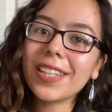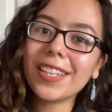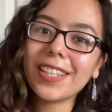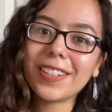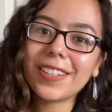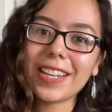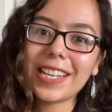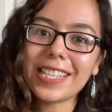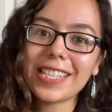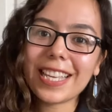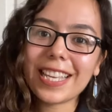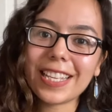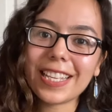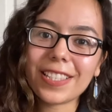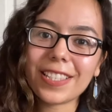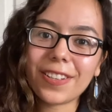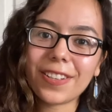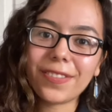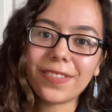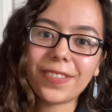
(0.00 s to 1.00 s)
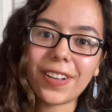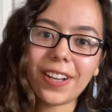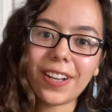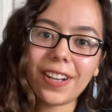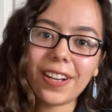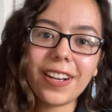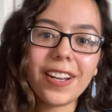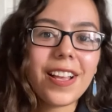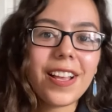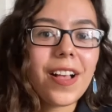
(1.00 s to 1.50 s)
great day so
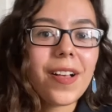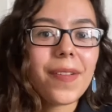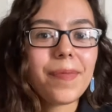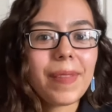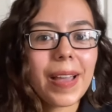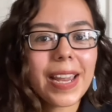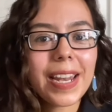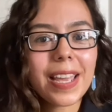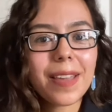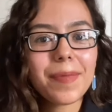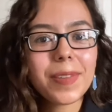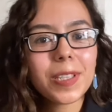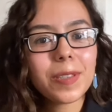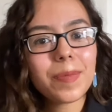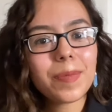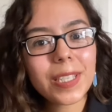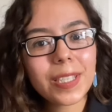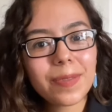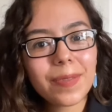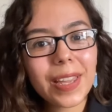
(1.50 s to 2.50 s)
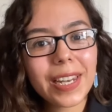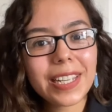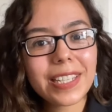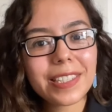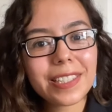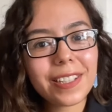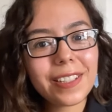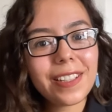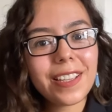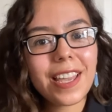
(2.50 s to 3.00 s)
far. My name is Miss
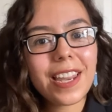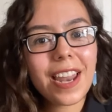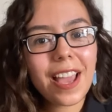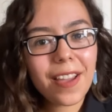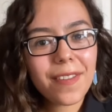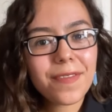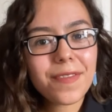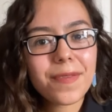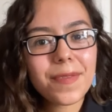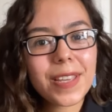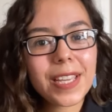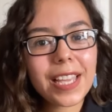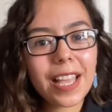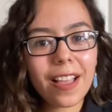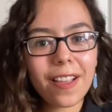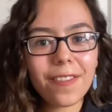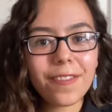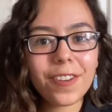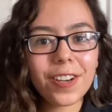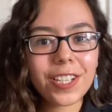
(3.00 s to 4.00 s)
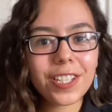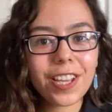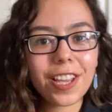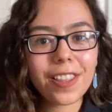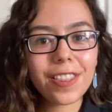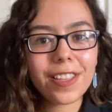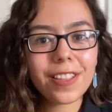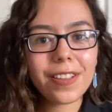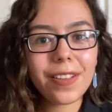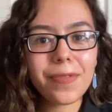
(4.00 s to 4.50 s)
Marisol and I'm from the CalFresh
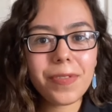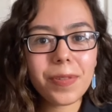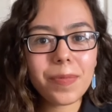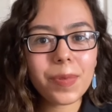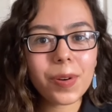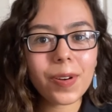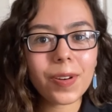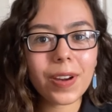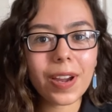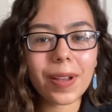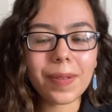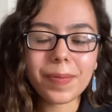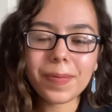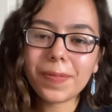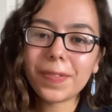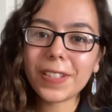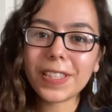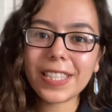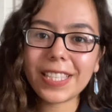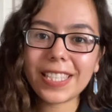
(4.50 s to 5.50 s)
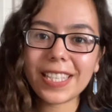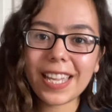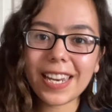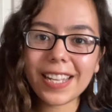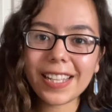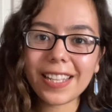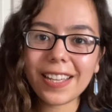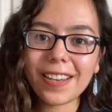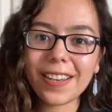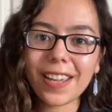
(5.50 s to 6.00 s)
Healthy Living Program with the Santa
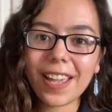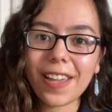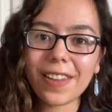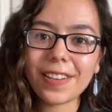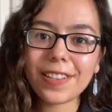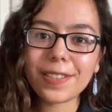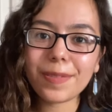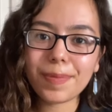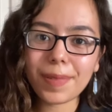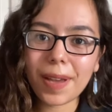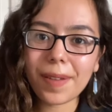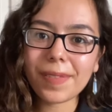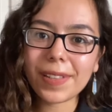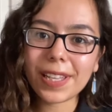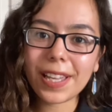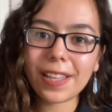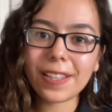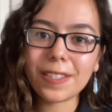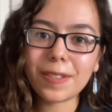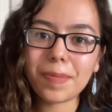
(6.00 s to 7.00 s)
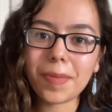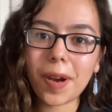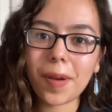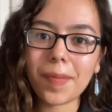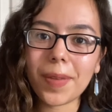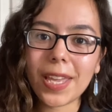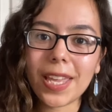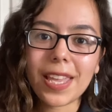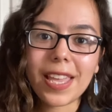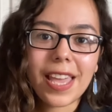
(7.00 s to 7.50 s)
Clara County's Public Health
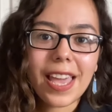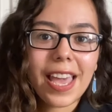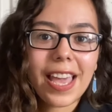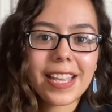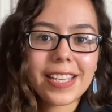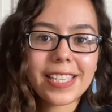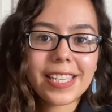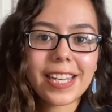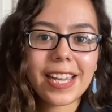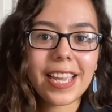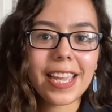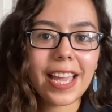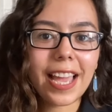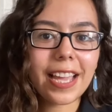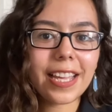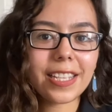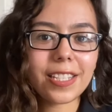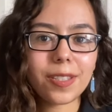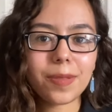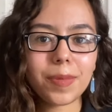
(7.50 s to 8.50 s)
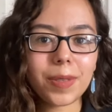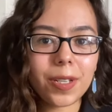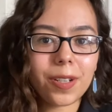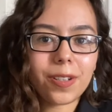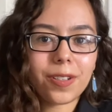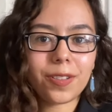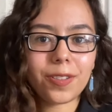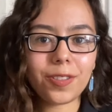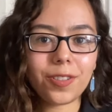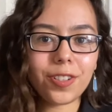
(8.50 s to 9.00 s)
Department, and today I get to be your
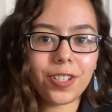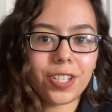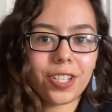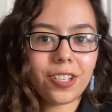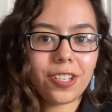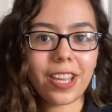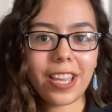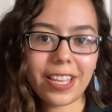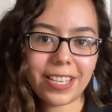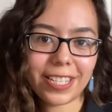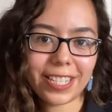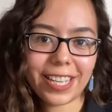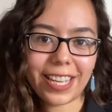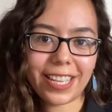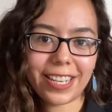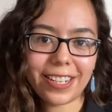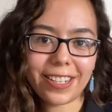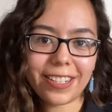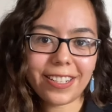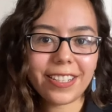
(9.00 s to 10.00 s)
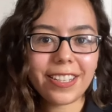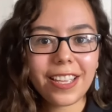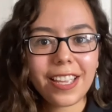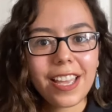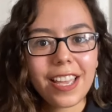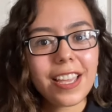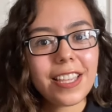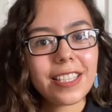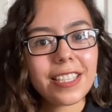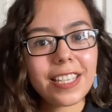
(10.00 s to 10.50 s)
nutrition educator.
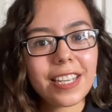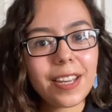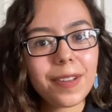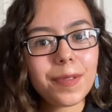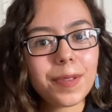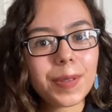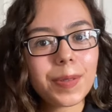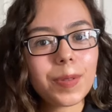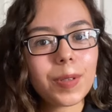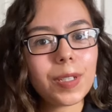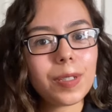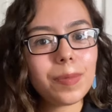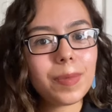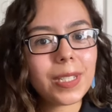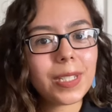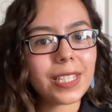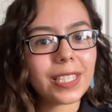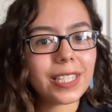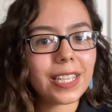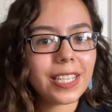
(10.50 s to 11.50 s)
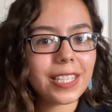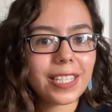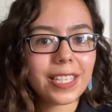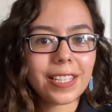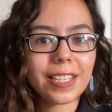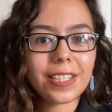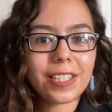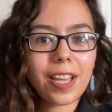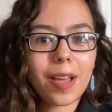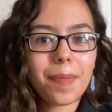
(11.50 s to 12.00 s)
Today we will be discussing
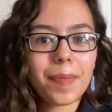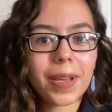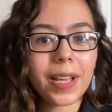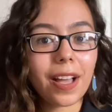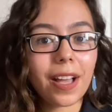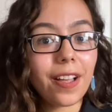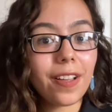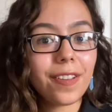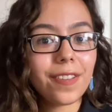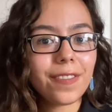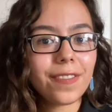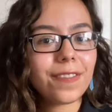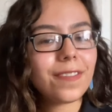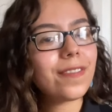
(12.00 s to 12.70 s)
the topic of